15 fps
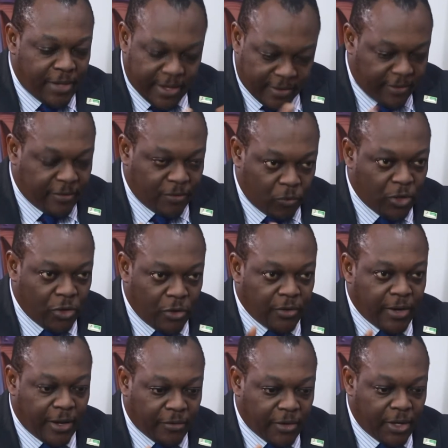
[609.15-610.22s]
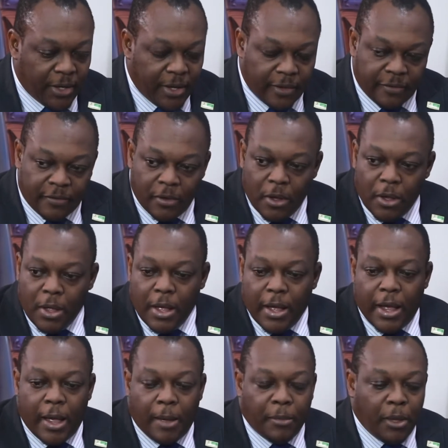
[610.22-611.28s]
That is, we don't actually get
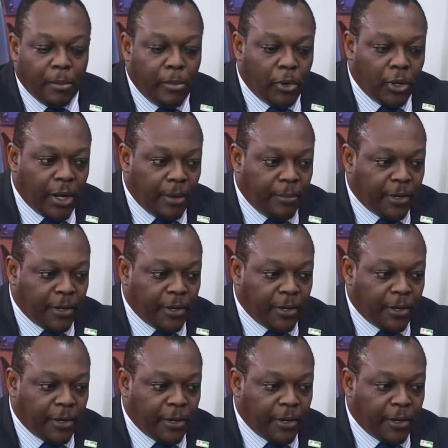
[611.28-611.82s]
Ebola.